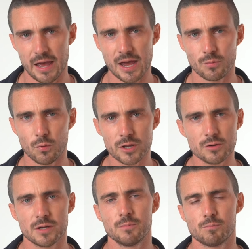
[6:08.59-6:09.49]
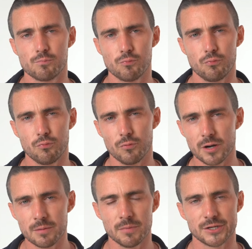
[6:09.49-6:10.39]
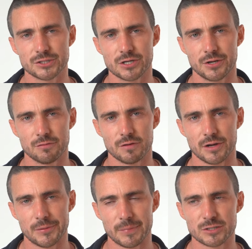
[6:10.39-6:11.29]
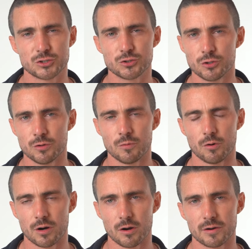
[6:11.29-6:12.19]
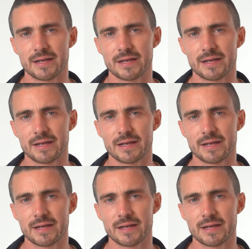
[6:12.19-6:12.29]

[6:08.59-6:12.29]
and what you can pretty much kind of assume or